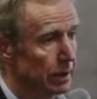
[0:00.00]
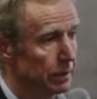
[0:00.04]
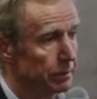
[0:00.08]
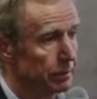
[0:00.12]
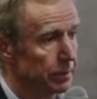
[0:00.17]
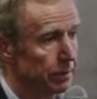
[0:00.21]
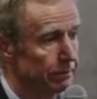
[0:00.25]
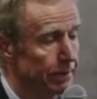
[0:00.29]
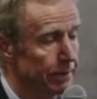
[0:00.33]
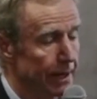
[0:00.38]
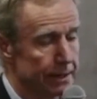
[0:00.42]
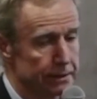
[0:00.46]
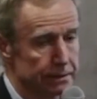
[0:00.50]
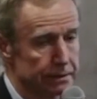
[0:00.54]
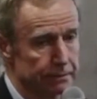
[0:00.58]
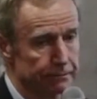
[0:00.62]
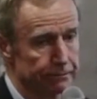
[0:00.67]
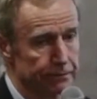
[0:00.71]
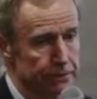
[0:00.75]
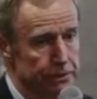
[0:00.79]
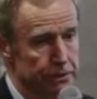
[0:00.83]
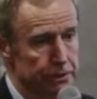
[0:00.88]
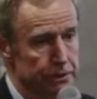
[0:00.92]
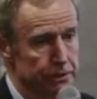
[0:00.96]
provide
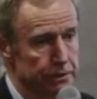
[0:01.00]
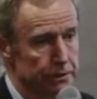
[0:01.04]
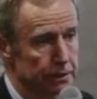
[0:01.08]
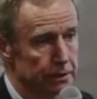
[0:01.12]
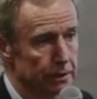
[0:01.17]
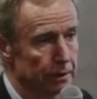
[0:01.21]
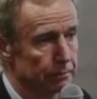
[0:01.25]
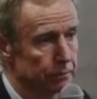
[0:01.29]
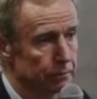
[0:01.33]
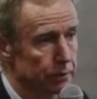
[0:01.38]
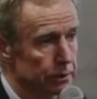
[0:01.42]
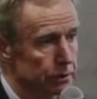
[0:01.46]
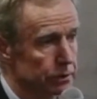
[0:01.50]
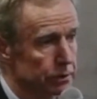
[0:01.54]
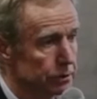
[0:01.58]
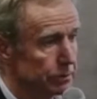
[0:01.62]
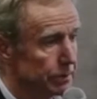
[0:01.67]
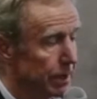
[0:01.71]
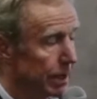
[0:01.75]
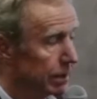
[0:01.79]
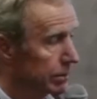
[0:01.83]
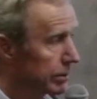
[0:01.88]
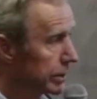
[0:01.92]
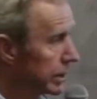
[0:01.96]
sufficient input to
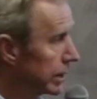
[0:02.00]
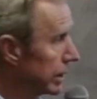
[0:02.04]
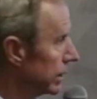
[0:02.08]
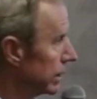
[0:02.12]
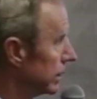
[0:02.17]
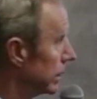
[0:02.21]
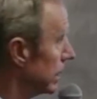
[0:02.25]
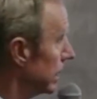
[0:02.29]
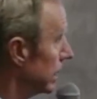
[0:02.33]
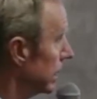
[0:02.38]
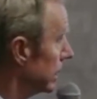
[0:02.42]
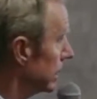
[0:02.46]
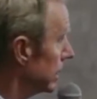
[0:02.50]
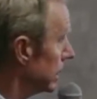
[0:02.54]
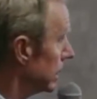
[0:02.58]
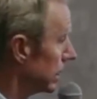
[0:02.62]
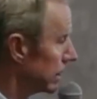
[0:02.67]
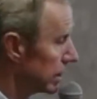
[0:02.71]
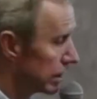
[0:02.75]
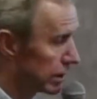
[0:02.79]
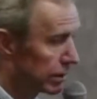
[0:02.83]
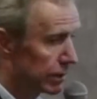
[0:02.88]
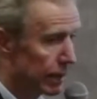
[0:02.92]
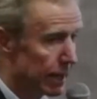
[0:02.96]
be able to get
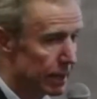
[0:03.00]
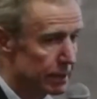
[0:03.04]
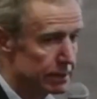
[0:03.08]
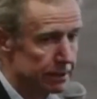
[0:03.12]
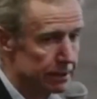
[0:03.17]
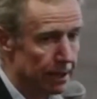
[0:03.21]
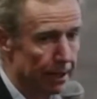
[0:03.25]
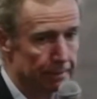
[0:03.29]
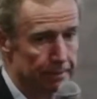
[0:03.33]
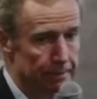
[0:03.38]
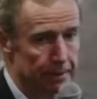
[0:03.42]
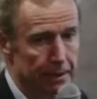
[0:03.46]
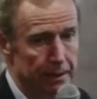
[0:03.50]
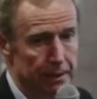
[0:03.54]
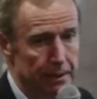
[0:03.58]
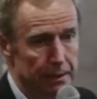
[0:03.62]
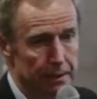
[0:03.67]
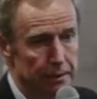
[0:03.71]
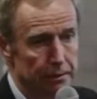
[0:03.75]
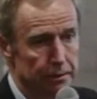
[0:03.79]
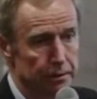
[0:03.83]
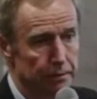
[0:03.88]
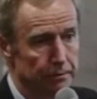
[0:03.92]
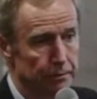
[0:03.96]
the grades up
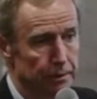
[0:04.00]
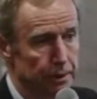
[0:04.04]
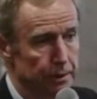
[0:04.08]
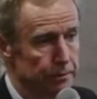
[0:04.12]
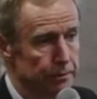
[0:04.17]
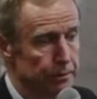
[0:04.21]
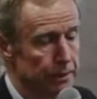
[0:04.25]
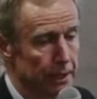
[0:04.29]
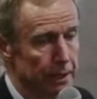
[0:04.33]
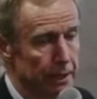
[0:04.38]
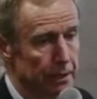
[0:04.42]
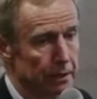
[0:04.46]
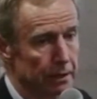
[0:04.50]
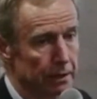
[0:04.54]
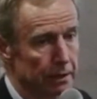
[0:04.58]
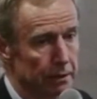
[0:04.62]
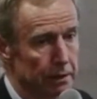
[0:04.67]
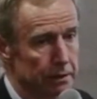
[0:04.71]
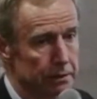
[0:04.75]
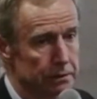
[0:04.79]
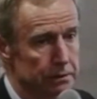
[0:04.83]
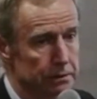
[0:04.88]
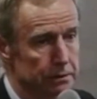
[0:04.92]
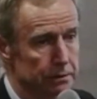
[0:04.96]
to a point where they can go
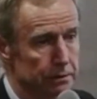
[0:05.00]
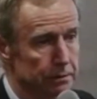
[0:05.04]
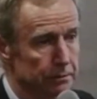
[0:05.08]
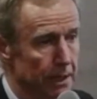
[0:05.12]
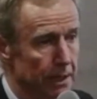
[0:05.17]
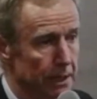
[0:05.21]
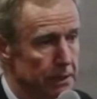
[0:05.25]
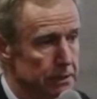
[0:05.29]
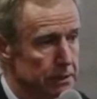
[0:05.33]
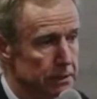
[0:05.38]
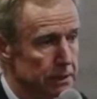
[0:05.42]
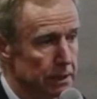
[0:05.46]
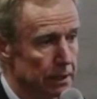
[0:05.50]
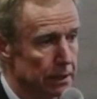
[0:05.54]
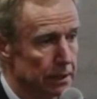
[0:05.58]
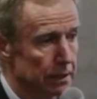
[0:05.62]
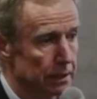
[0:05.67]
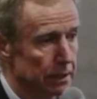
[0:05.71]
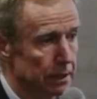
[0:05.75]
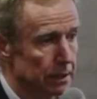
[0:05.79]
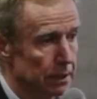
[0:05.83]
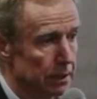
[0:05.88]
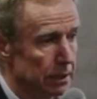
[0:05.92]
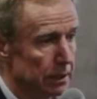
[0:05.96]
on to do bachelor
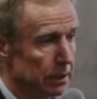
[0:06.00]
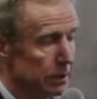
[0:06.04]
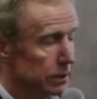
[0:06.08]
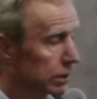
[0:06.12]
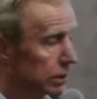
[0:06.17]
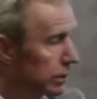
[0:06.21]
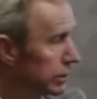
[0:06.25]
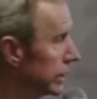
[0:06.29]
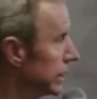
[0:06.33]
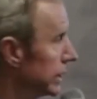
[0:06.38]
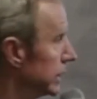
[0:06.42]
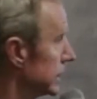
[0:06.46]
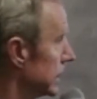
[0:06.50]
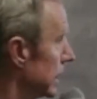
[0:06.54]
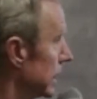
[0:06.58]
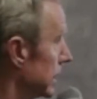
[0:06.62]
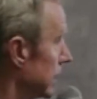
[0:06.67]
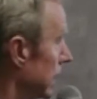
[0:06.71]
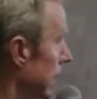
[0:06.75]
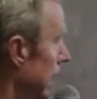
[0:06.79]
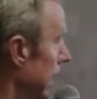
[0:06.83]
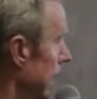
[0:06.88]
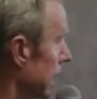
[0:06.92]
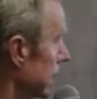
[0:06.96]
degrees and
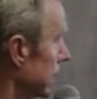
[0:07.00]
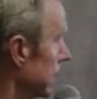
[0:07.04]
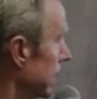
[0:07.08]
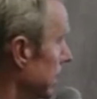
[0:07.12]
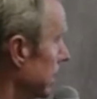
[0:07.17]
the like.